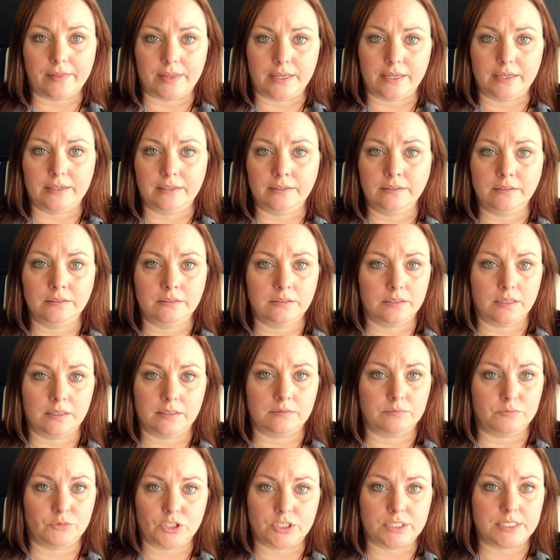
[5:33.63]
then,
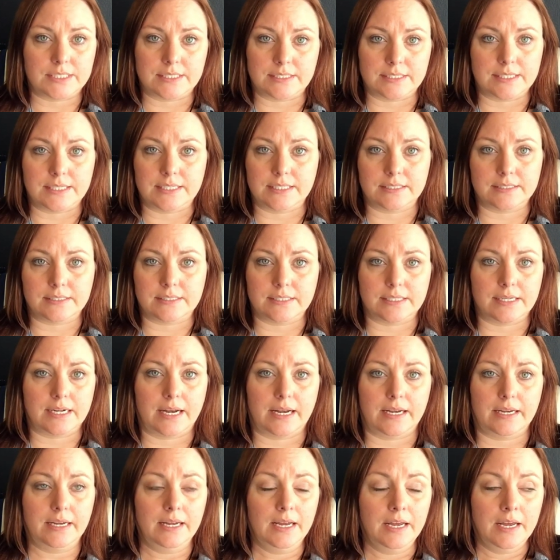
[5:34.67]
just as it is
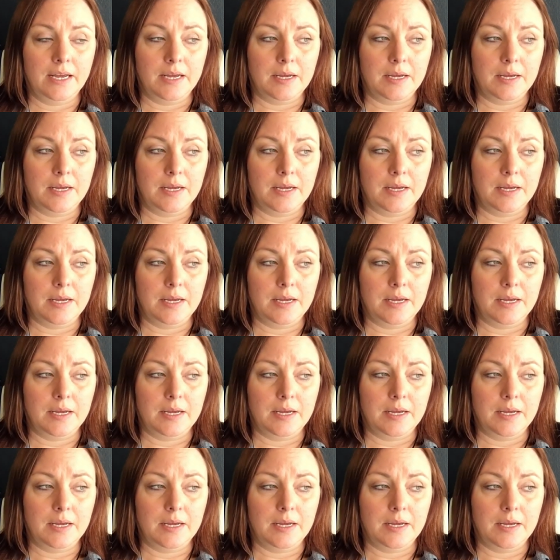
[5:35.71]
today.